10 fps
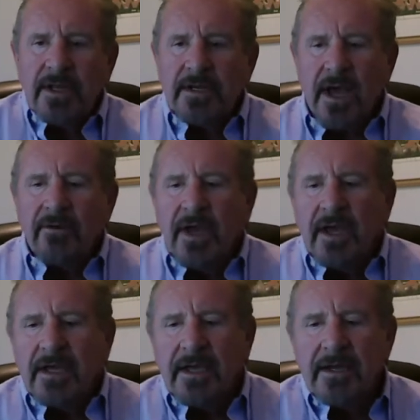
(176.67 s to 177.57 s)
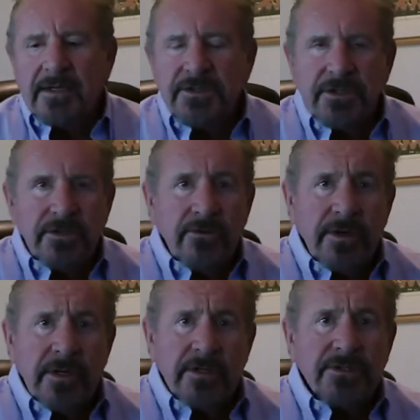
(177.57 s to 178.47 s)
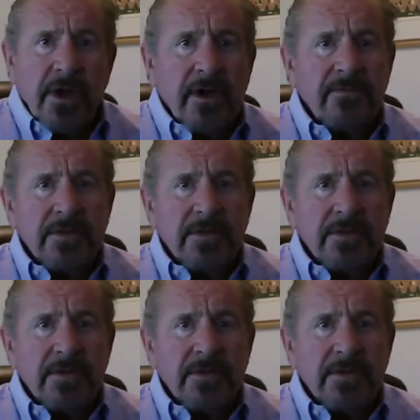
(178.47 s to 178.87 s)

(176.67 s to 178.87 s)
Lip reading: Now, he doesn't do it in his office.